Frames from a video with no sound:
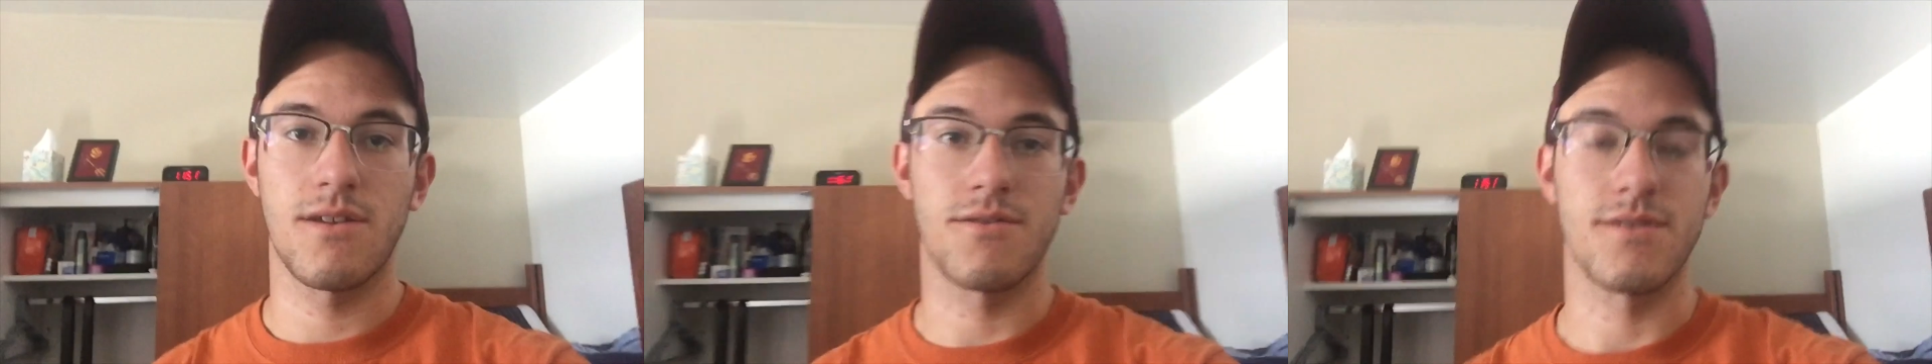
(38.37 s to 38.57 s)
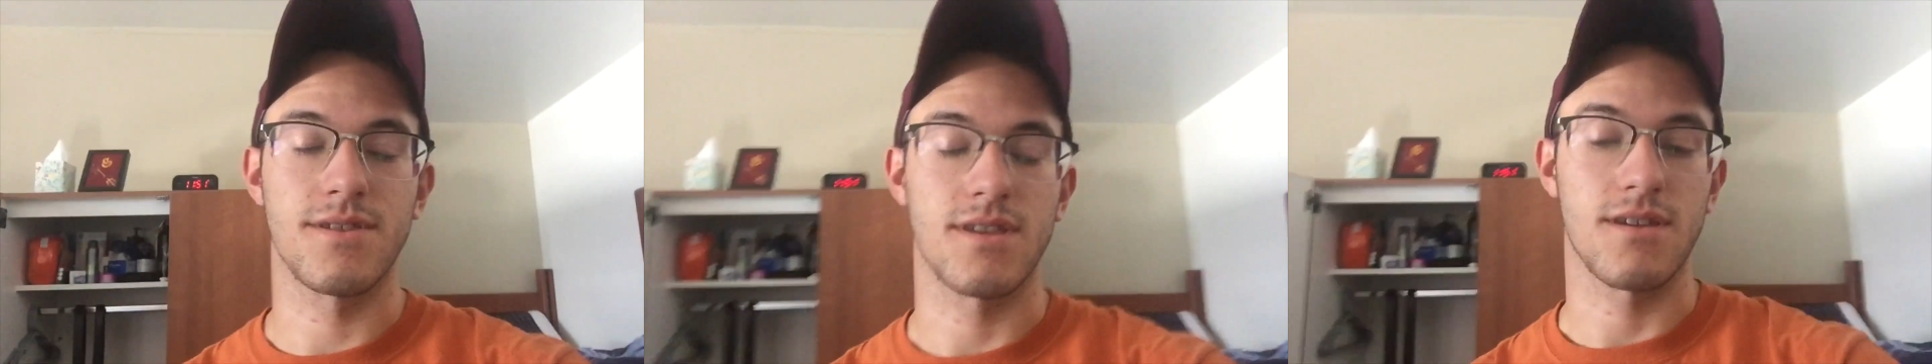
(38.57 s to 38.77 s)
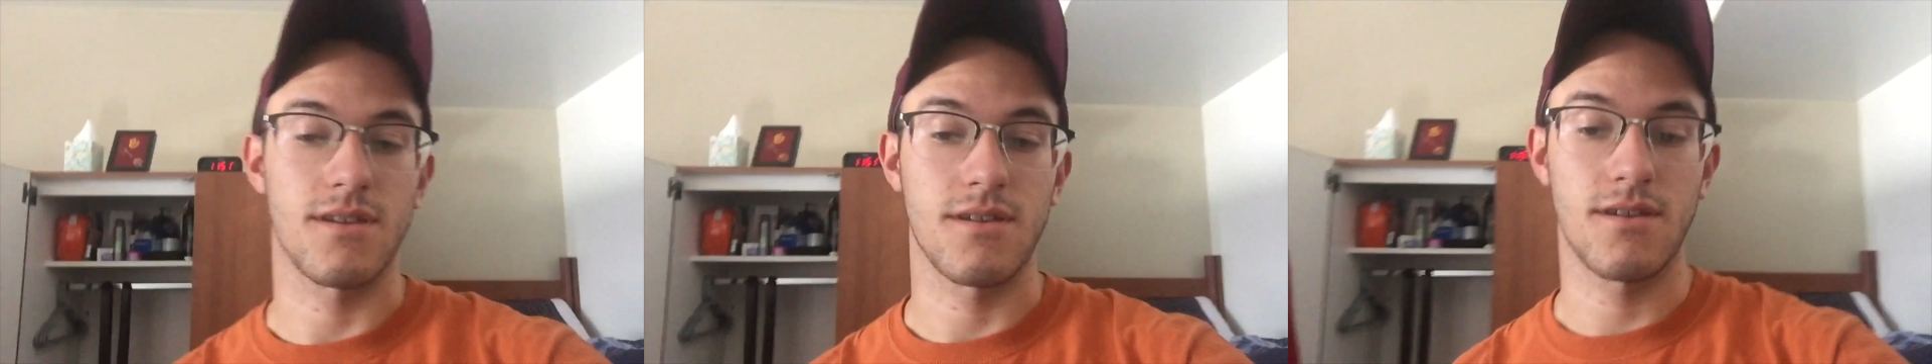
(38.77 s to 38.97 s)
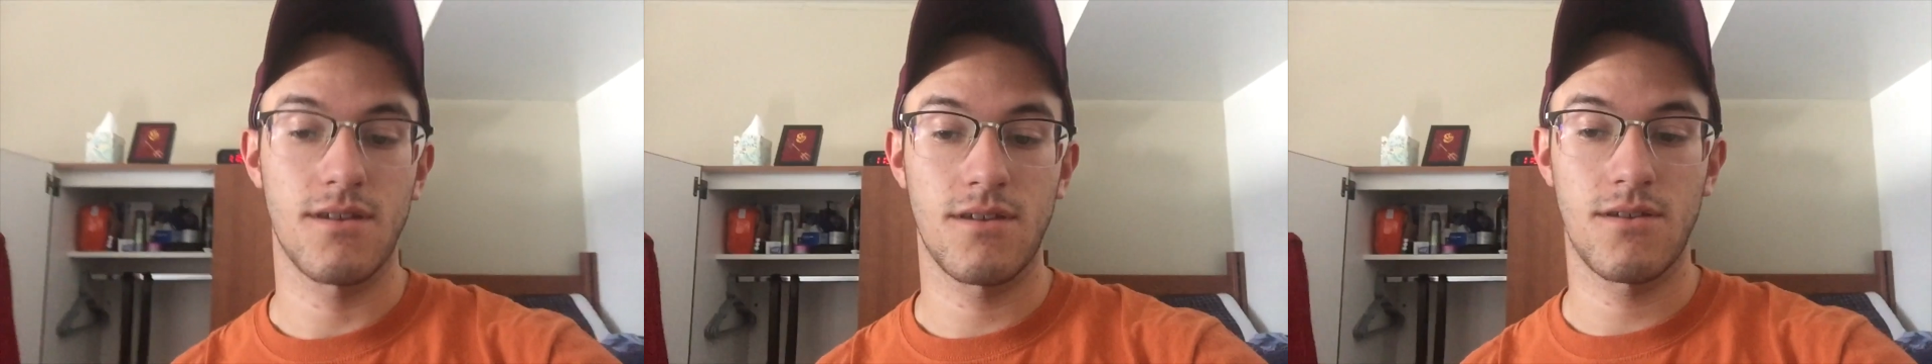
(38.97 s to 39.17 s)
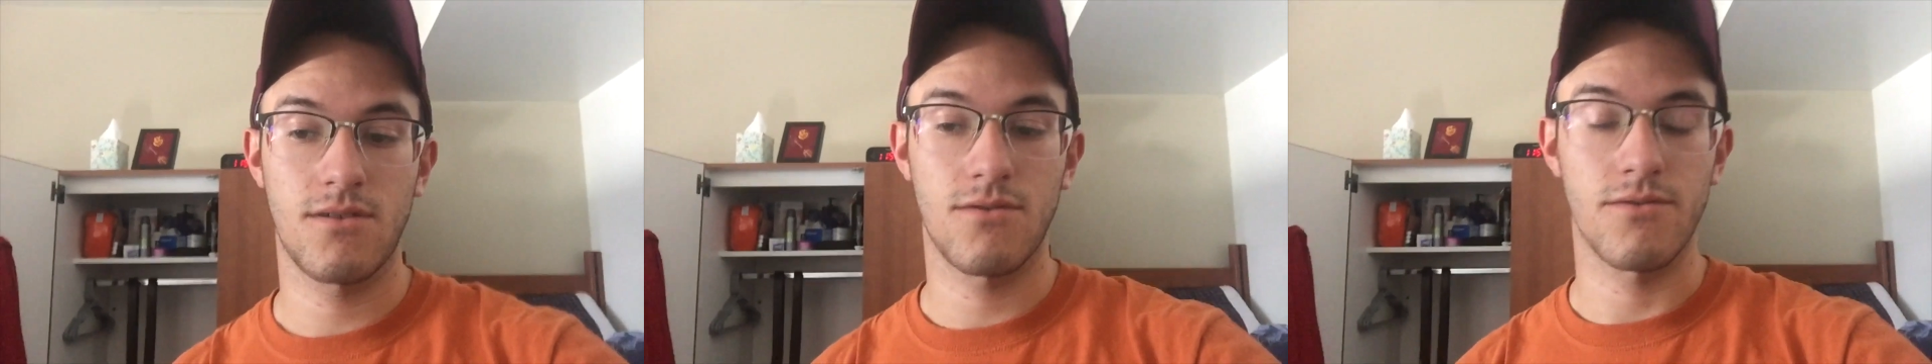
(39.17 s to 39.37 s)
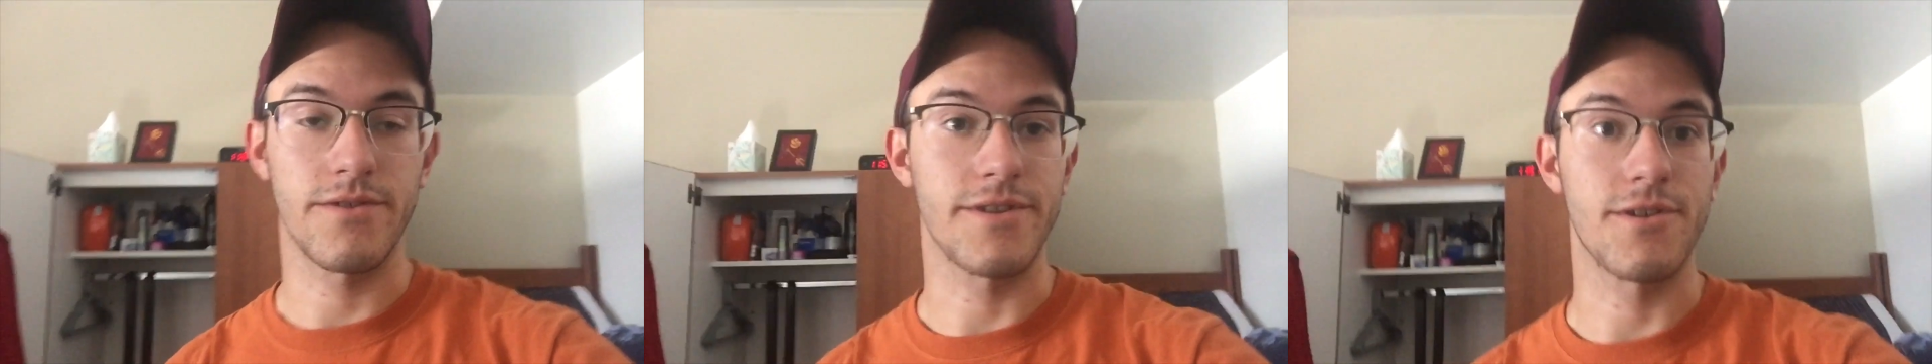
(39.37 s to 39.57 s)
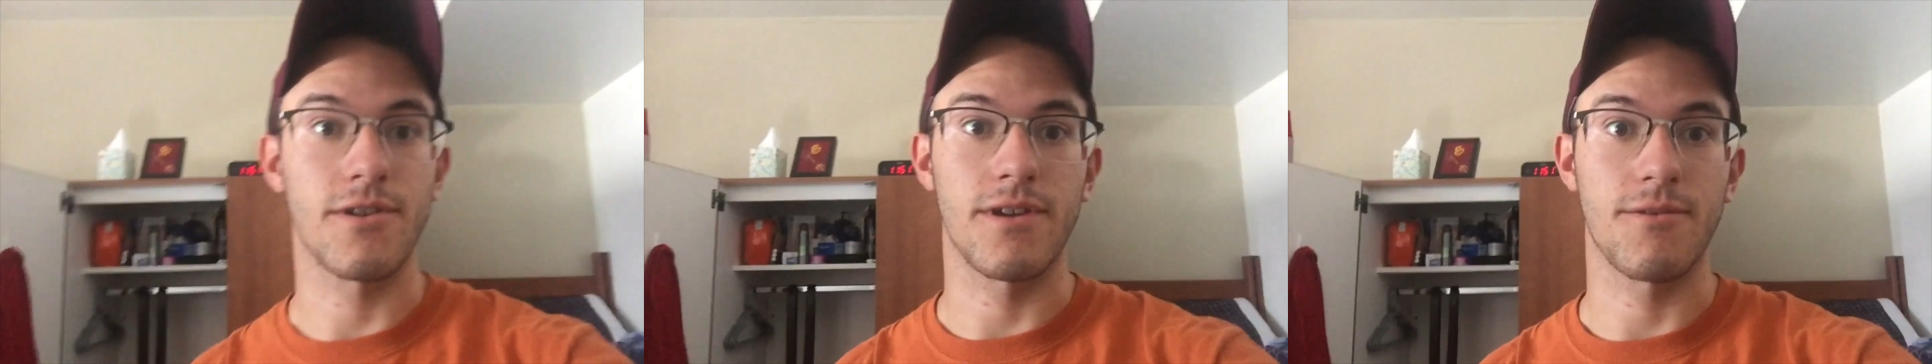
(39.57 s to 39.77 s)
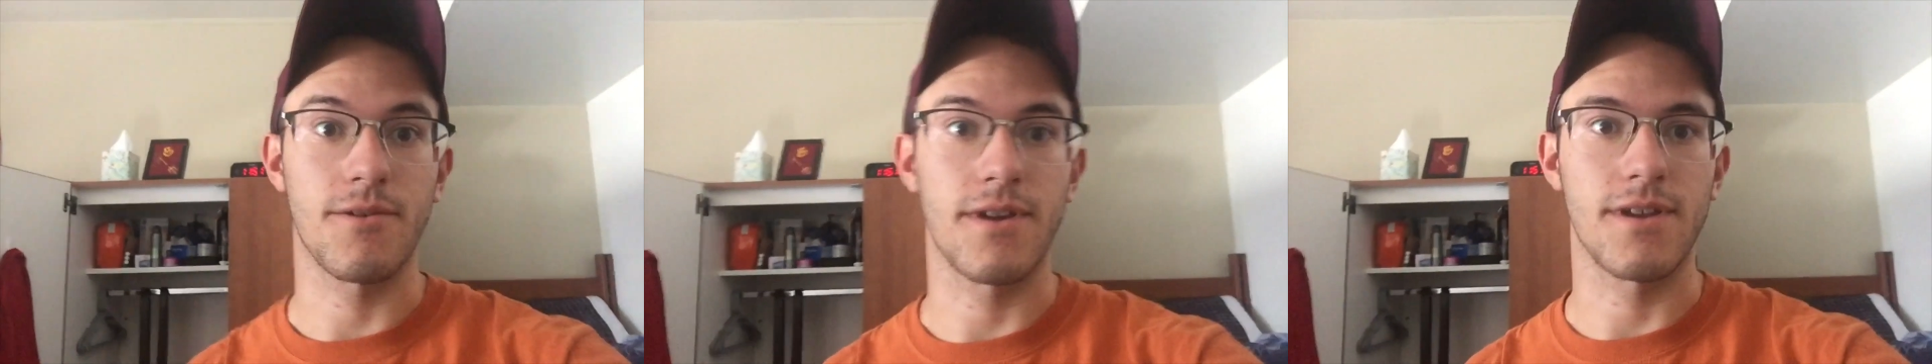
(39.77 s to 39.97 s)
It was a really
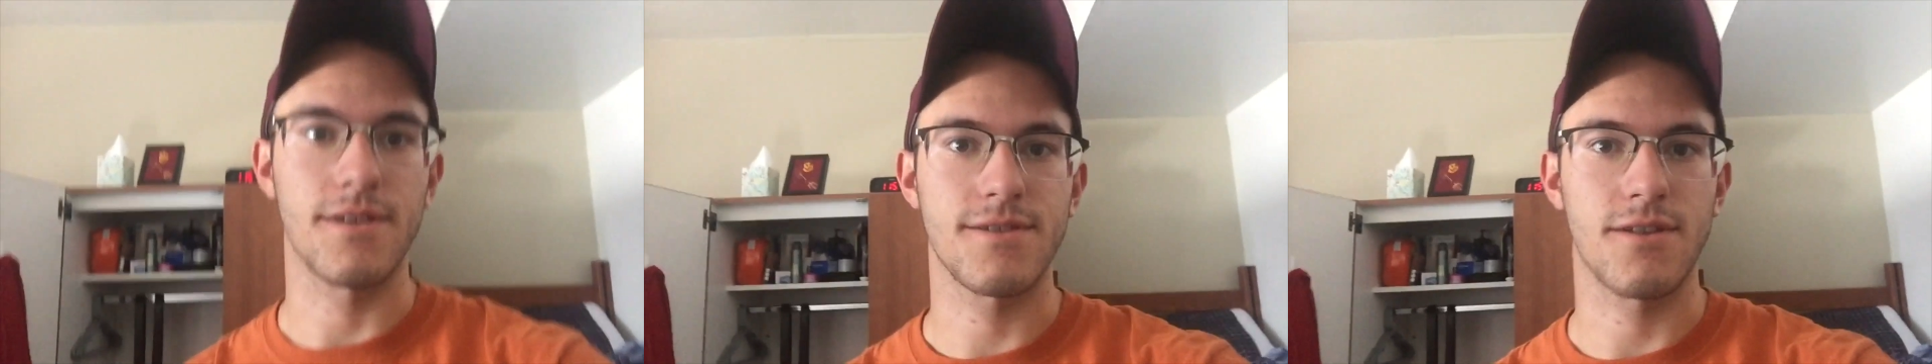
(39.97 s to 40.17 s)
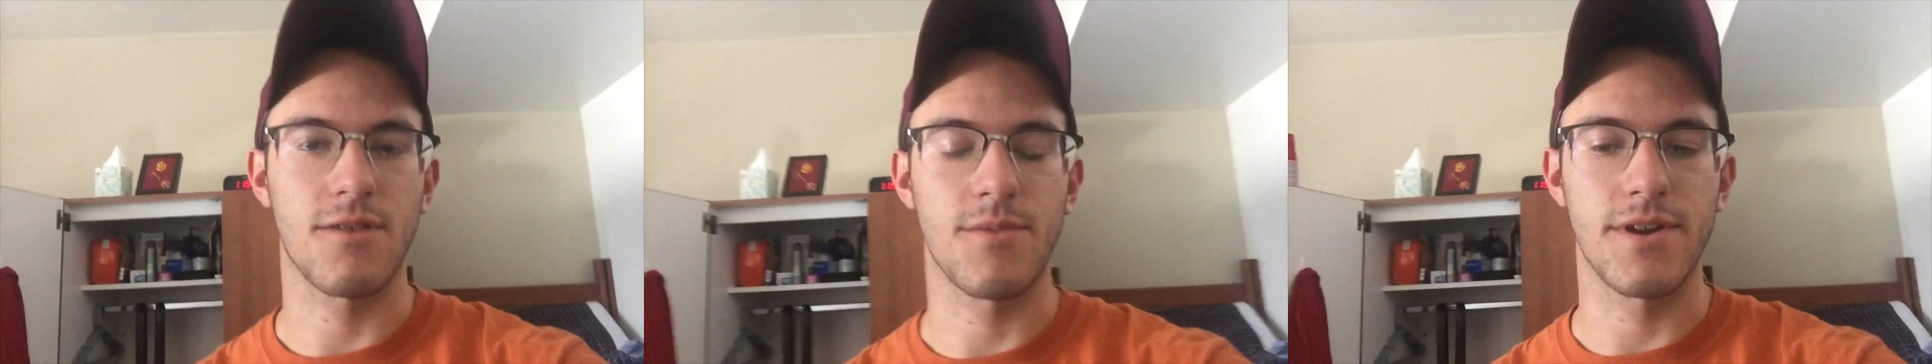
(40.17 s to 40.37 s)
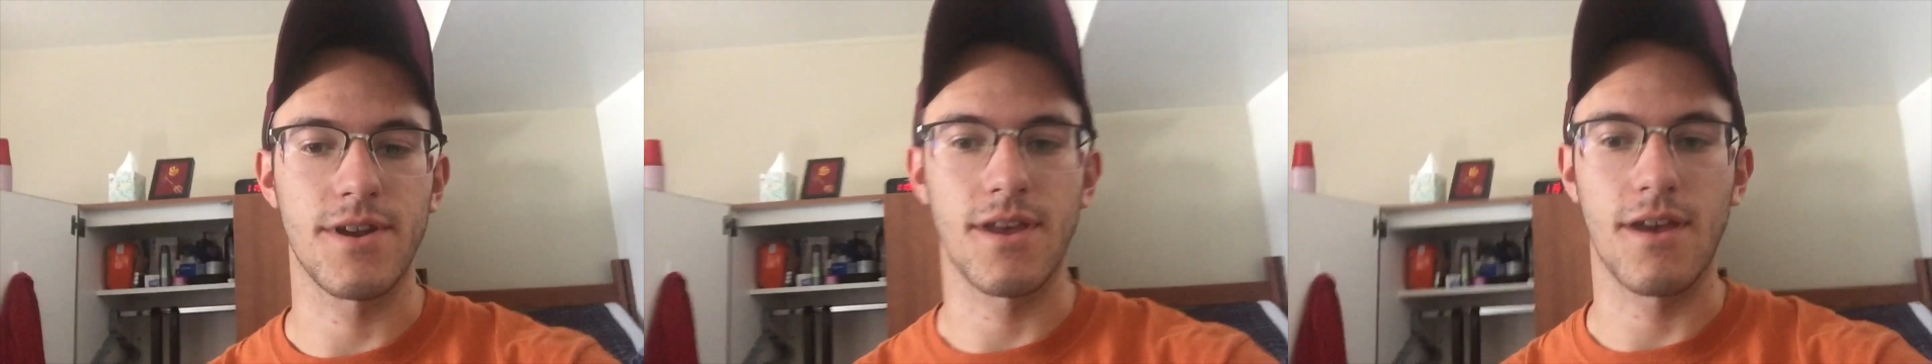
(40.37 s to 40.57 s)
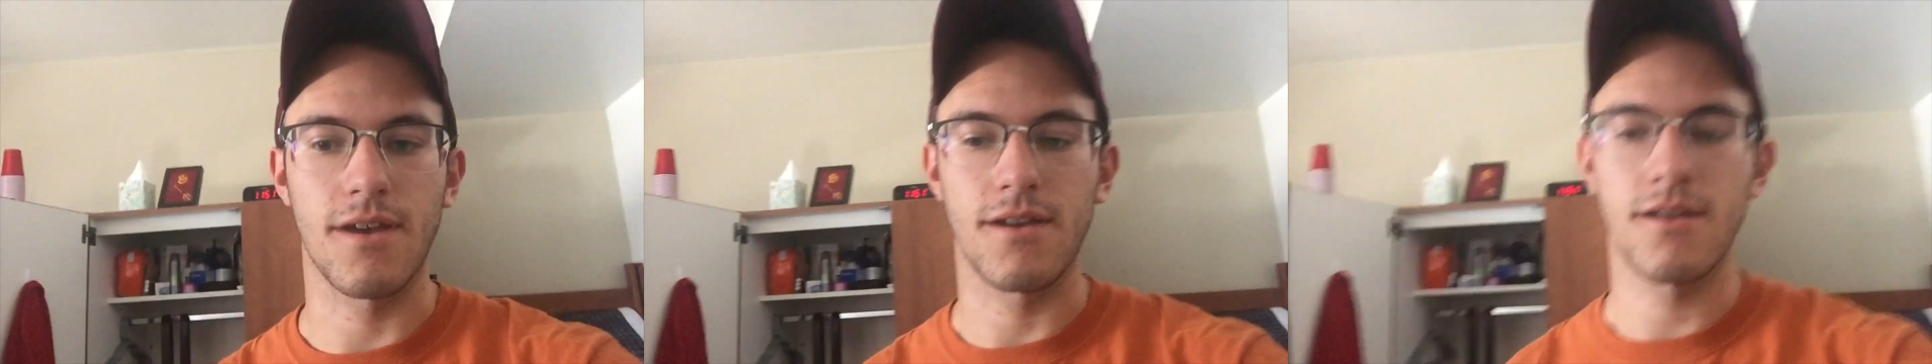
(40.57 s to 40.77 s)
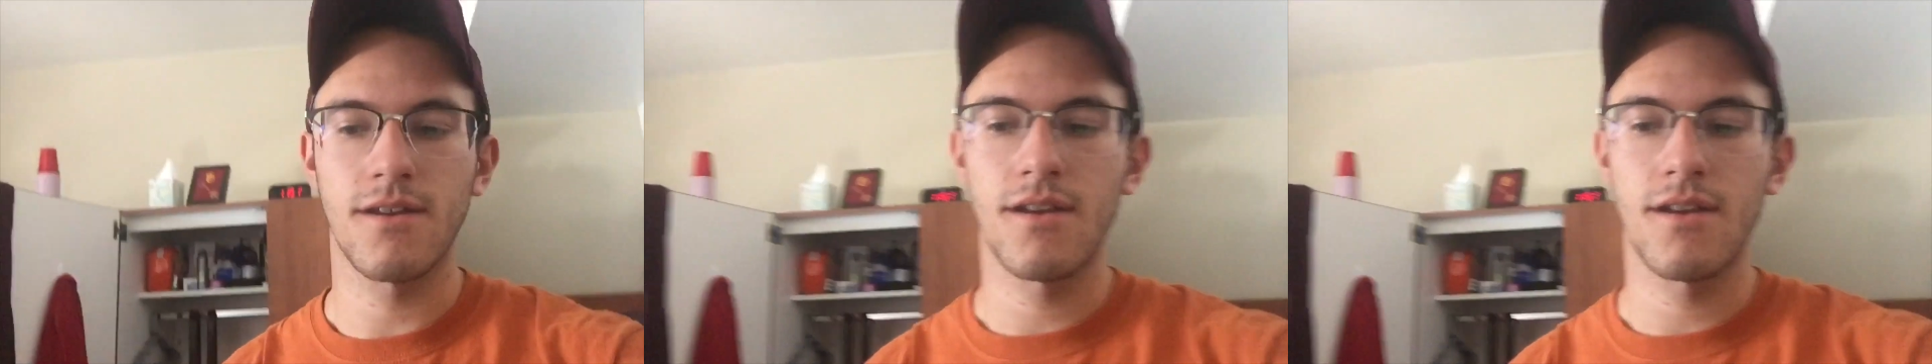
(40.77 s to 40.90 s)
great way to start my day.